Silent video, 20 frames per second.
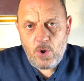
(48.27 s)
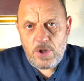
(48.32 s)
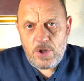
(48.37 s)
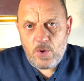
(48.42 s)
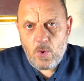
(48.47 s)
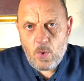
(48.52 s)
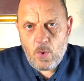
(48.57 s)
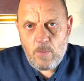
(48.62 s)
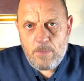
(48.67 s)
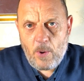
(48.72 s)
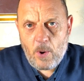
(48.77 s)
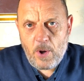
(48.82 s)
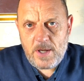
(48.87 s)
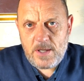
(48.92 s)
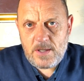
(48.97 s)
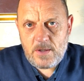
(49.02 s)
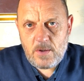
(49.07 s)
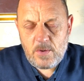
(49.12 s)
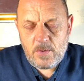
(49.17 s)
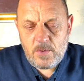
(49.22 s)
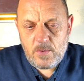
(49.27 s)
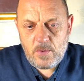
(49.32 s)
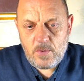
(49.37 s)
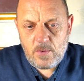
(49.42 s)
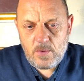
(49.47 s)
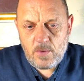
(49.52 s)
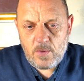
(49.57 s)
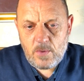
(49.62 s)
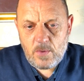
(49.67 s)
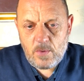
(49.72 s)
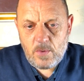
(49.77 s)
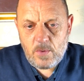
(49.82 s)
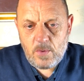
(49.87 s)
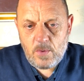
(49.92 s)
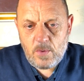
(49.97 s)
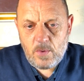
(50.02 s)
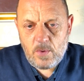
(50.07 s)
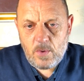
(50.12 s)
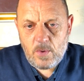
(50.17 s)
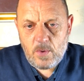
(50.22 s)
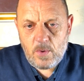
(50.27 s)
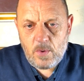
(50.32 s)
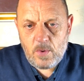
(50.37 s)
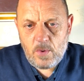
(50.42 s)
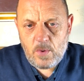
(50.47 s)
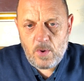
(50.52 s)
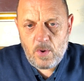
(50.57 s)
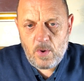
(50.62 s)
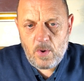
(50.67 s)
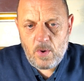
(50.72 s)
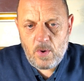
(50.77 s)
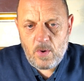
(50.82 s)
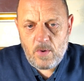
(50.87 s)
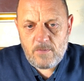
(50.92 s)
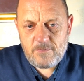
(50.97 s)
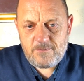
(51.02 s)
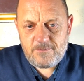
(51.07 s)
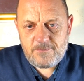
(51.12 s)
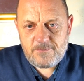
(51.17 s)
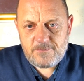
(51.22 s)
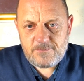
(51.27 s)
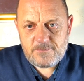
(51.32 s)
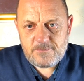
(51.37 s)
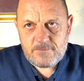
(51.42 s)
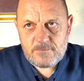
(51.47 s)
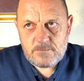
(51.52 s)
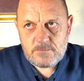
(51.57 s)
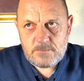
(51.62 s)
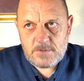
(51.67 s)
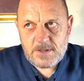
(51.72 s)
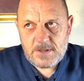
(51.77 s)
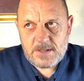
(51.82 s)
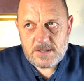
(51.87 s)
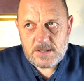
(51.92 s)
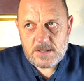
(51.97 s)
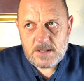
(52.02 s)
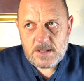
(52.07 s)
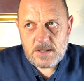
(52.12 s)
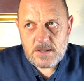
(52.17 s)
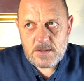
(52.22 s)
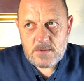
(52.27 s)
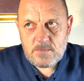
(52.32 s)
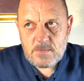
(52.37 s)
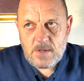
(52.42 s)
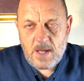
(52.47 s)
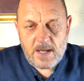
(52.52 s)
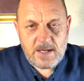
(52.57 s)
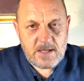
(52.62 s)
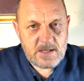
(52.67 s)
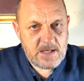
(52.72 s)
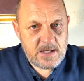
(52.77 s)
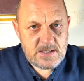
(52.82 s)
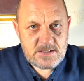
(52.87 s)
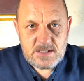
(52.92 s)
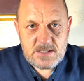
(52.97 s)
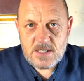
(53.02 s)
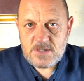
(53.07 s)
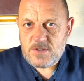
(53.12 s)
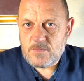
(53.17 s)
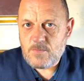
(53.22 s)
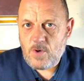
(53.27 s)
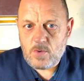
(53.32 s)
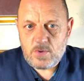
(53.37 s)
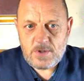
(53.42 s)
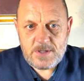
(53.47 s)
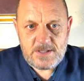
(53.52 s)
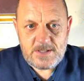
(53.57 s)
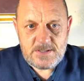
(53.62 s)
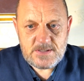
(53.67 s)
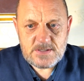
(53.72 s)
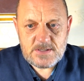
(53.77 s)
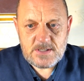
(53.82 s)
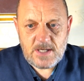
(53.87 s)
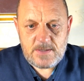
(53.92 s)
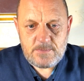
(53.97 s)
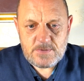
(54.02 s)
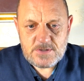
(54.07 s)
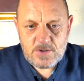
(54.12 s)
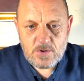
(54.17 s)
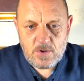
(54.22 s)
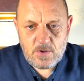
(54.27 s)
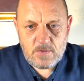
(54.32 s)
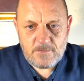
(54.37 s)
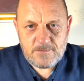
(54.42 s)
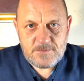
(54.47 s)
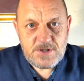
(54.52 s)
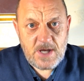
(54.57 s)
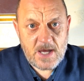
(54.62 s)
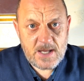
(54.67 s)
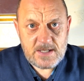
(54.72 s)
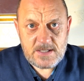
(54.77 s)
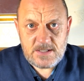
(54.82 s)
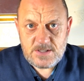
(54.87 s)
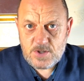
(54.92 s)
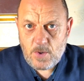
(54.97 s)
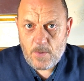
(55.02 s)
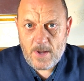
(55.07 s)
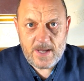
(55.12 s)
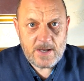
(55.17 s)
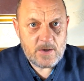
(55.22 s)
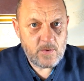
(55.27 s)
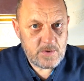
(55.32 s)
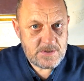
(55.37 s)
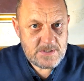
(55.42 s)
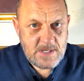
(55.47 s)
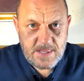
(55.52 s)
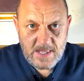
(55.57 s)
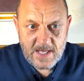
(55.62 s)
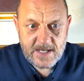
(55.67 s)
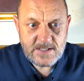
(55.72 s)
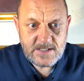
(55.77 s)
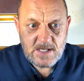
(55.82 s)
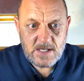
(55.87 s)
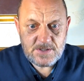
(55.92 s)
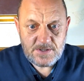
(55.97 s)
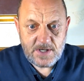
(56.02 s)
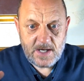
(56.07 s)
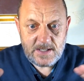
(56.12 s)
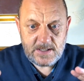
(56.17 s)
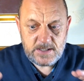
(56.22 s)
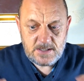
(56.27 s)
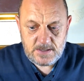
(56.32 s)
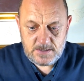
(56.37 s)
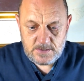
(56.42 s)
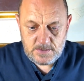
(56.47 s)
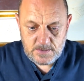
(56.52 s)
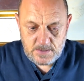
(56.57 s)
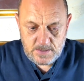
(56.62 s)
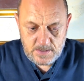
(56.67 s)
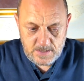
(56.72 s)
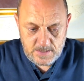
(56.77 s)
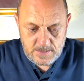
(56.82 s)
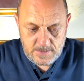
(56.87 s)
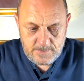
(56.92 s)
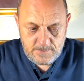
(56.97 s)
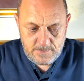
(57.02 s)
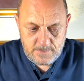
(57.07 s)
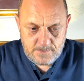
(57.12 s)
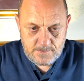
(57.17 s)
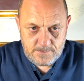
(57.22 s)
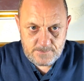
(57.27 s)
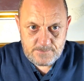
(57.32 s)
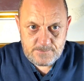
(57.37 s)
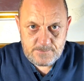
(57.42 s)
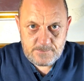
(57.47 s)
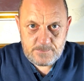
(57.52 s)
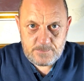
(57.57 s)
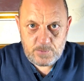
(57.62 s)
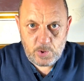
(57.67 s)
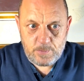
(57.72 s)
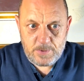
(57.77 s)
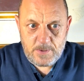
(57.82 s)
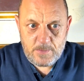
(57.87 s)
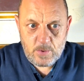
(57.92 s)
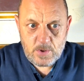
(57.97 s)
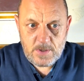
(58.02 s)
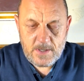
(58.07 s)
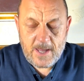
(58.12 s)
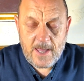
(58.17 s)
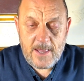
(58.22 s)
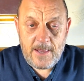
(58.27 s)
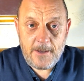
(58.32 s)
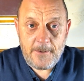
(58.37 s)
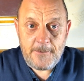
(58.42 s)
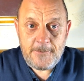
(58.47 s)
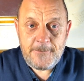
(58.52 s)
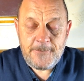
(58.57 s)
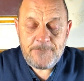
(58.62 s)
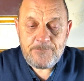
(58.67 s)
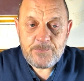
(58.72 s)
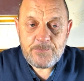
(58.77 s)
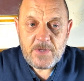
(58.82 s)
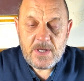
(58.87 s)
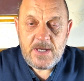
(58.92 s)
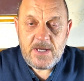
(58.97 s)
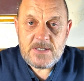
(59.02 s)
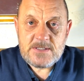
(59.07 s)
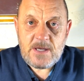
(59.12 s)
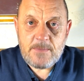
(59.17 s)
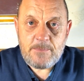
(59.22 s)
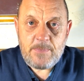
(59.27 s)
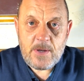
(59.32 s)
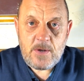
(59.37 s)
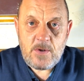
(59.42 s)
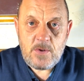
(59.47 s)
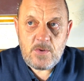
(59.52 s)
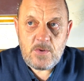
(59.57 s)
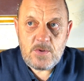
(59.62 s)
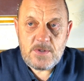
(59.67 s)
the whole point of anti-racism, all these types of charities, quangos and things that are trying to put people together, is about